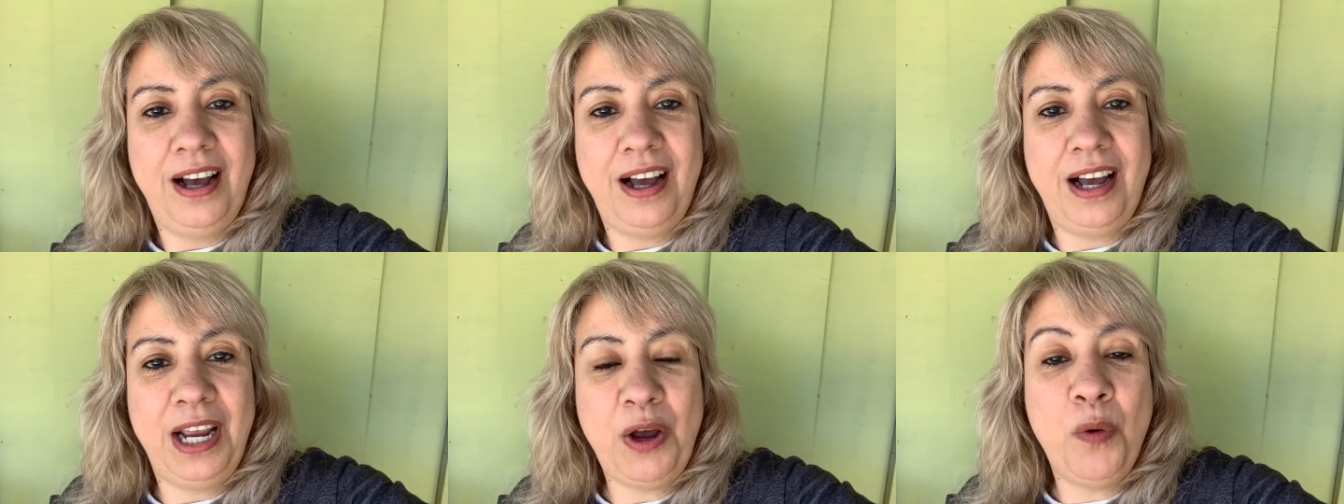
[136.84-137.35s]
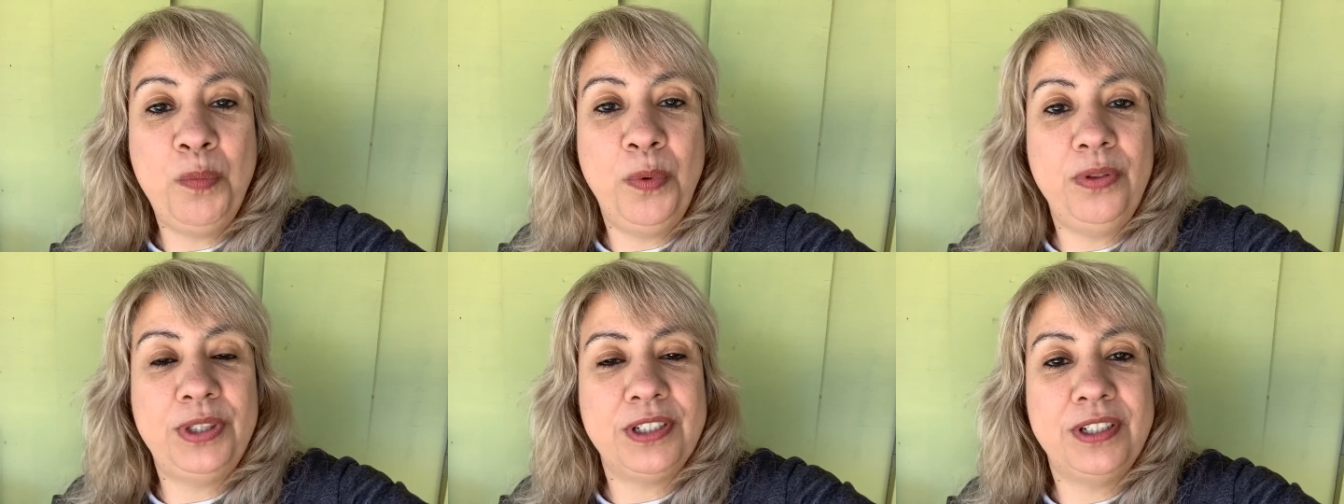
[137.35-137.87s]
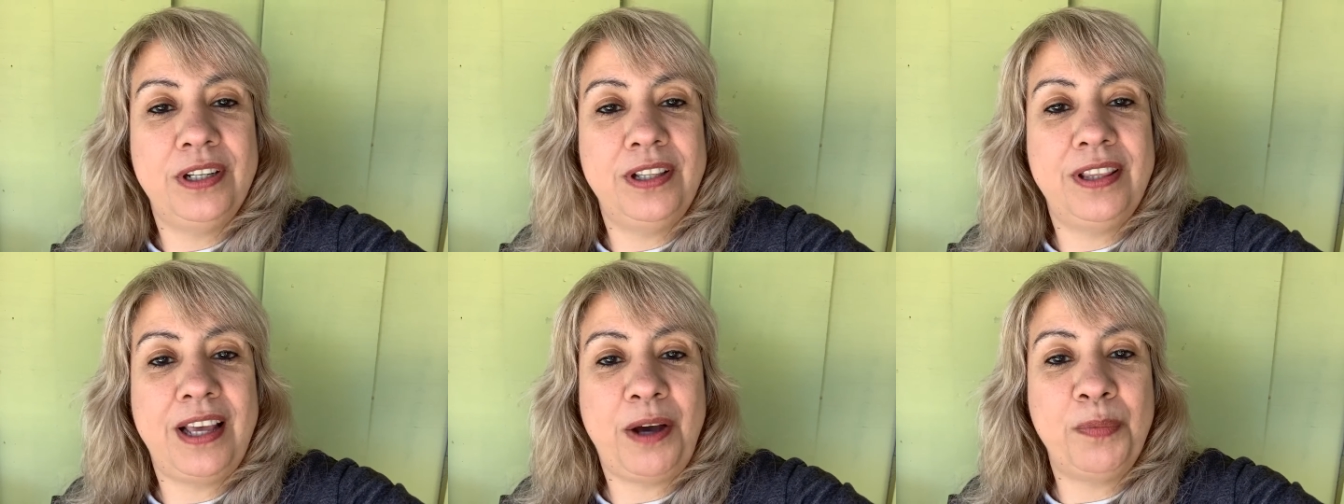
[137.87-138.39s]
I hoped
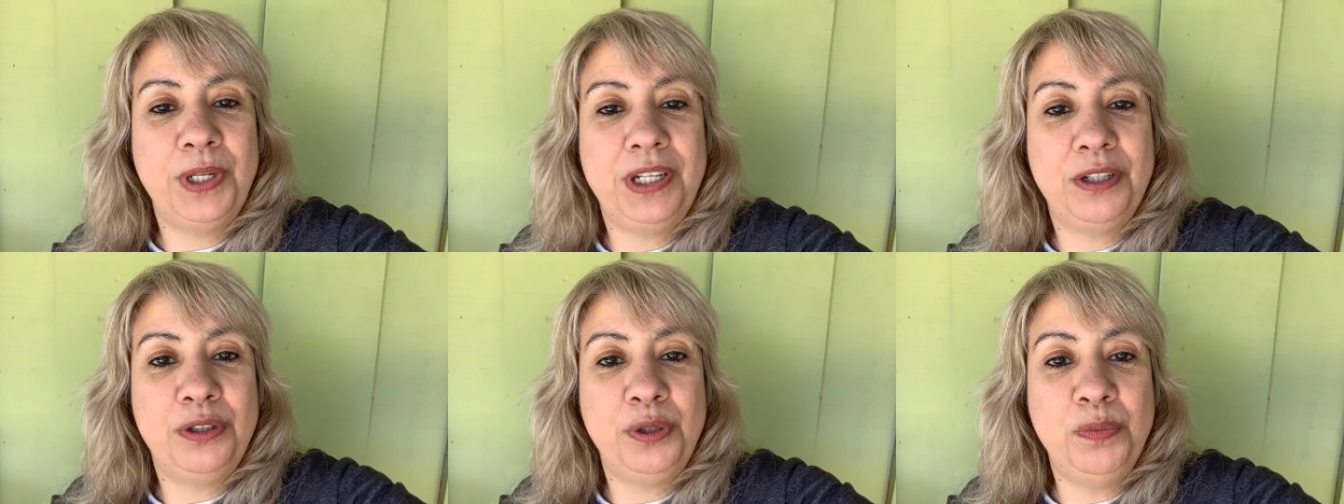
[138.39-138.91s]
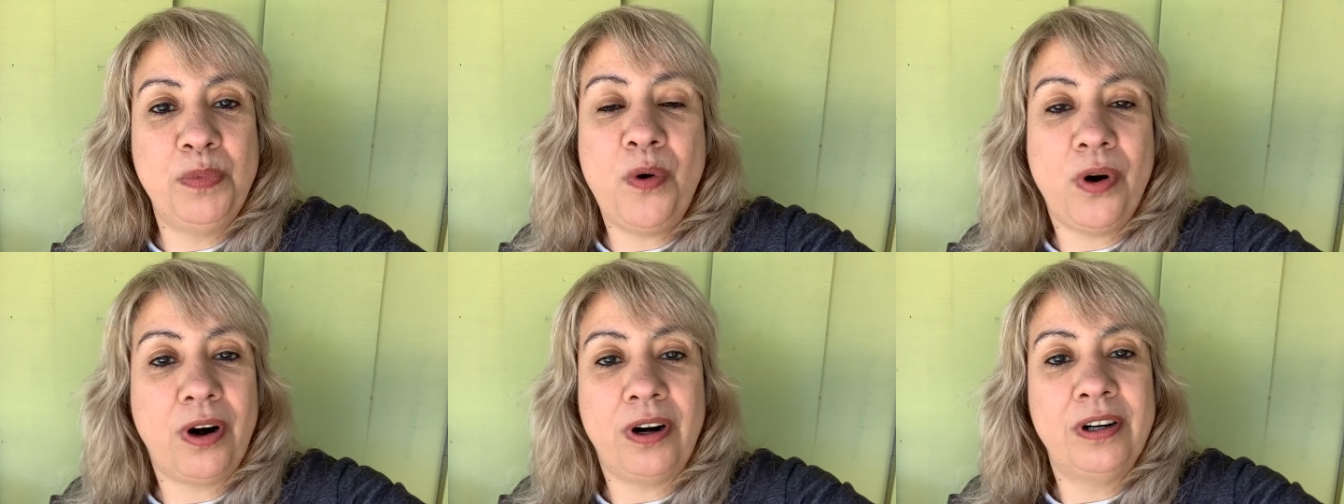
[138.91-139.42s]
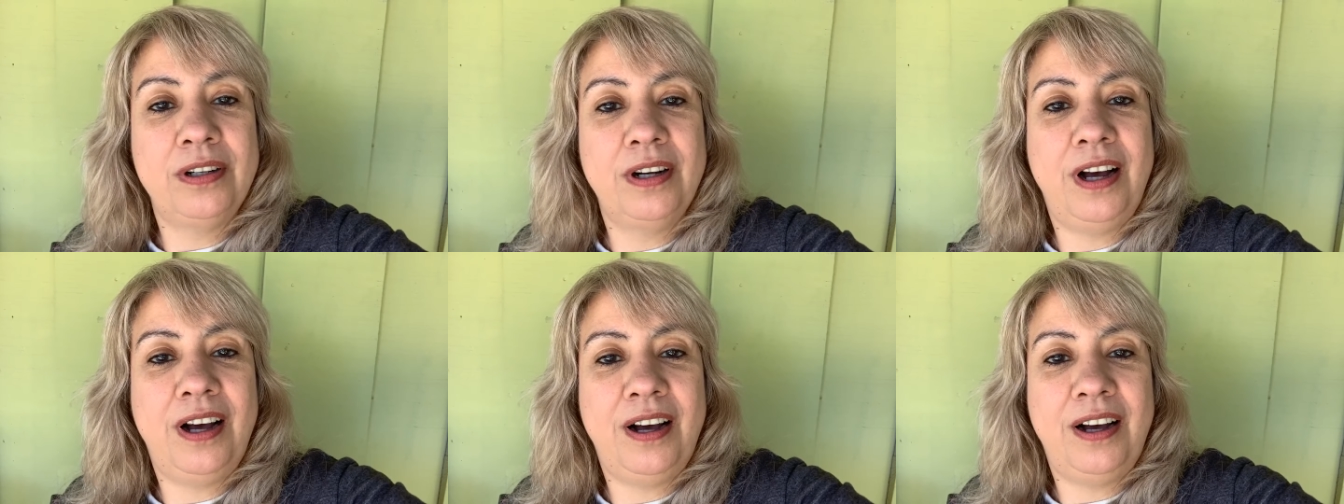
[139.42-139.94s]
that we could do more
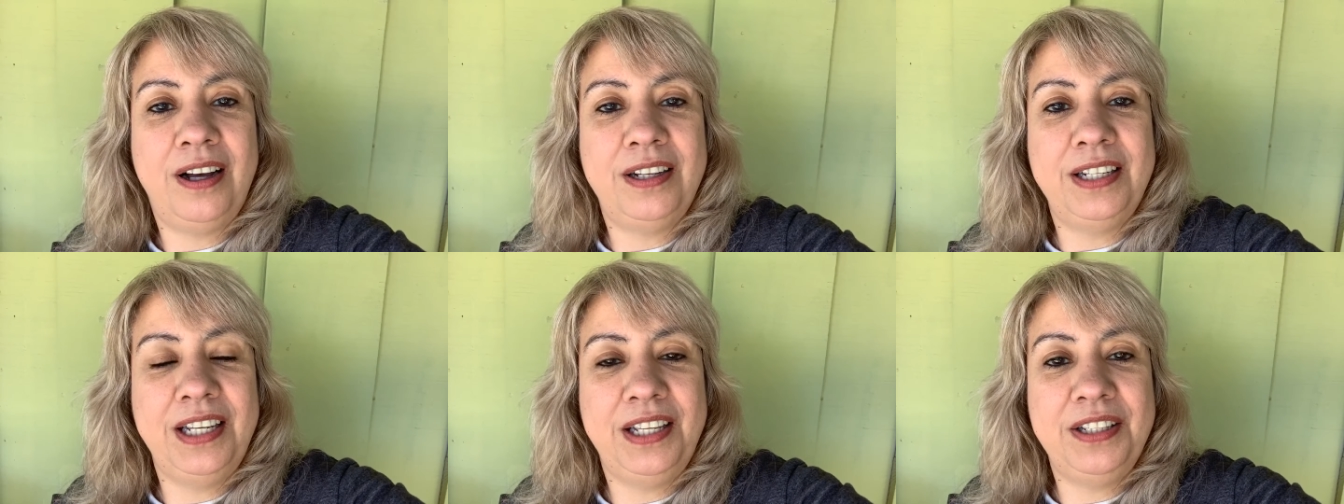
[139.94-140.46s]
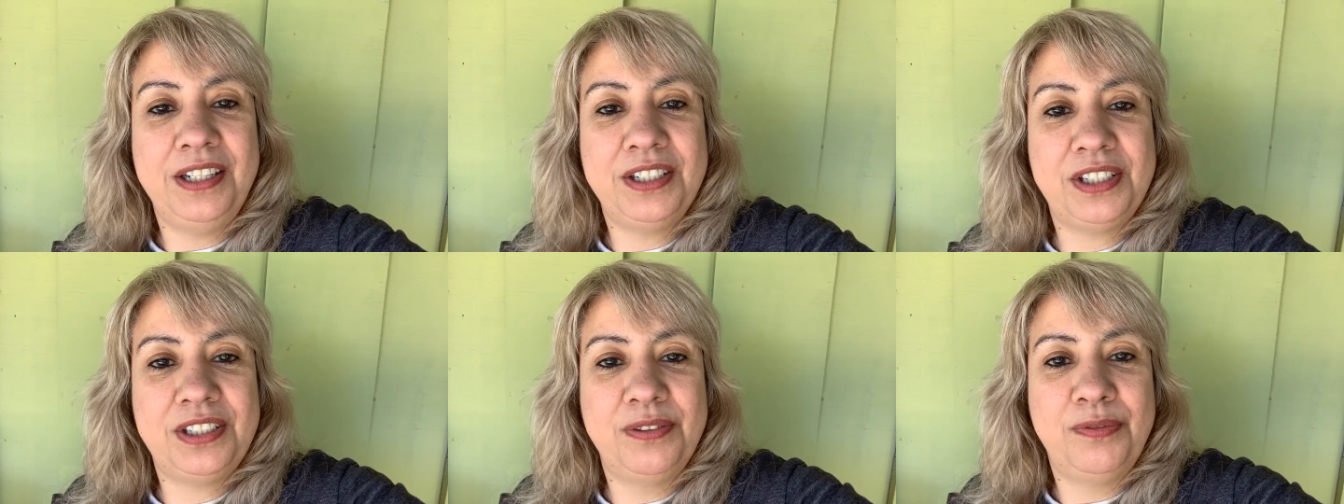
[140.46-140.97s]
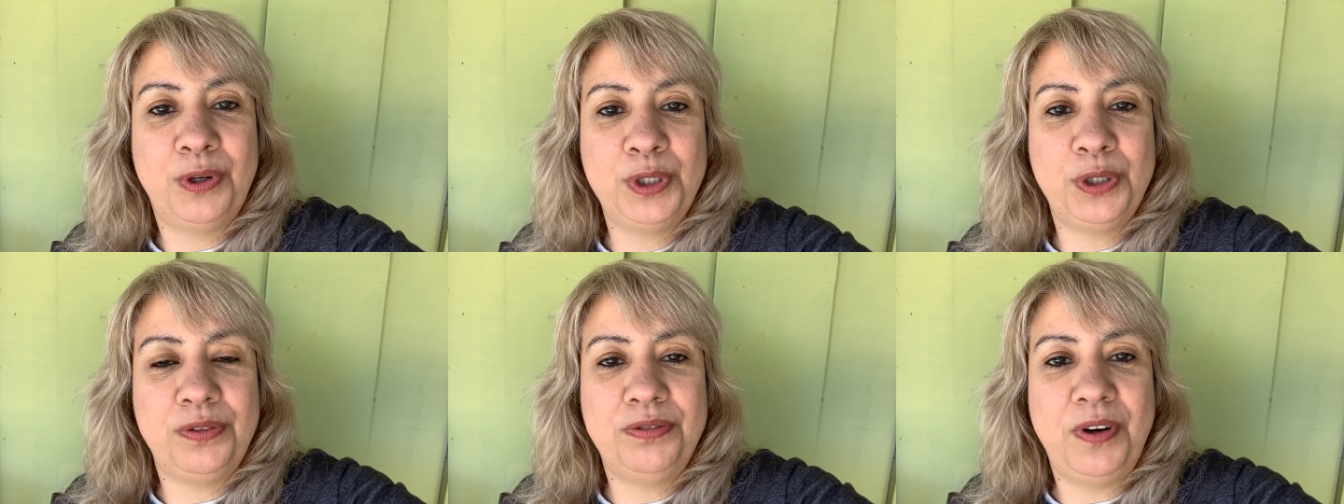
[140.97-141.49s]
uh, in this
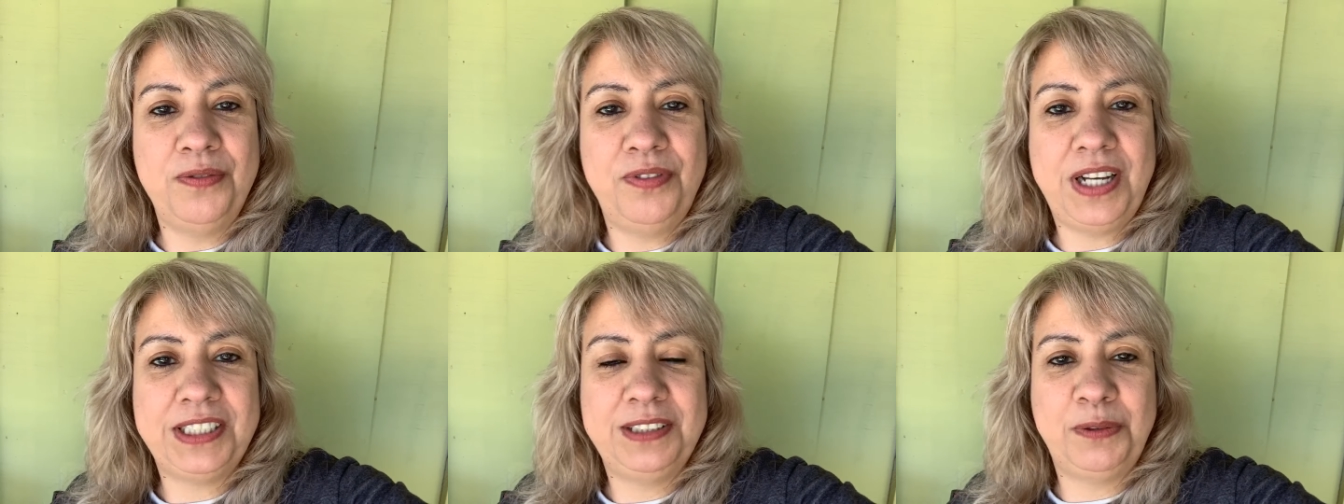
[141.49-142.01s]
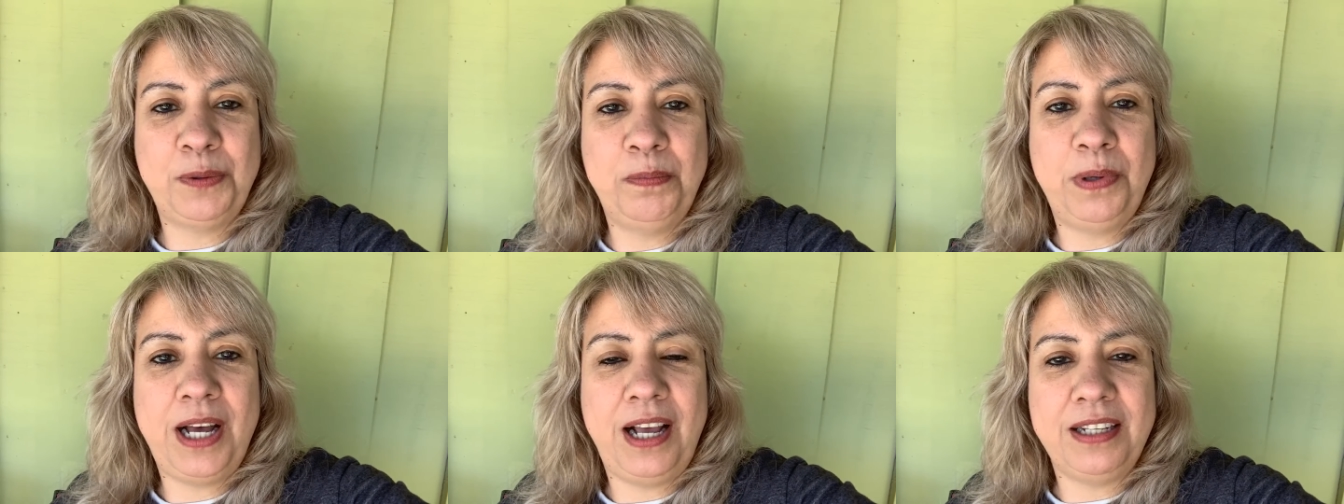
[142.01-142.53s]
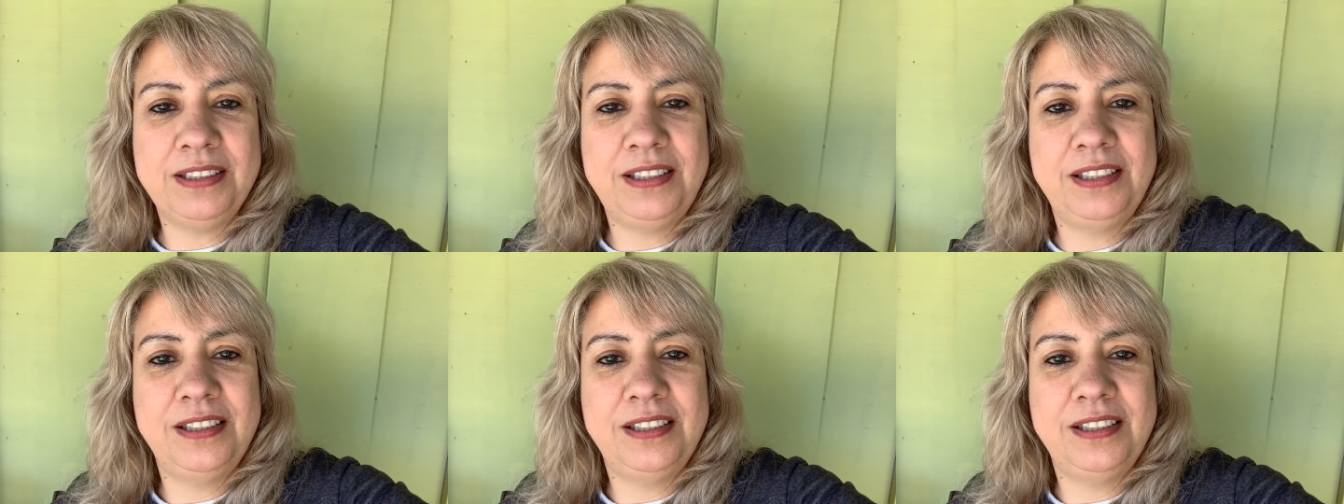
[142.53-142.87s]
virtual film festival, but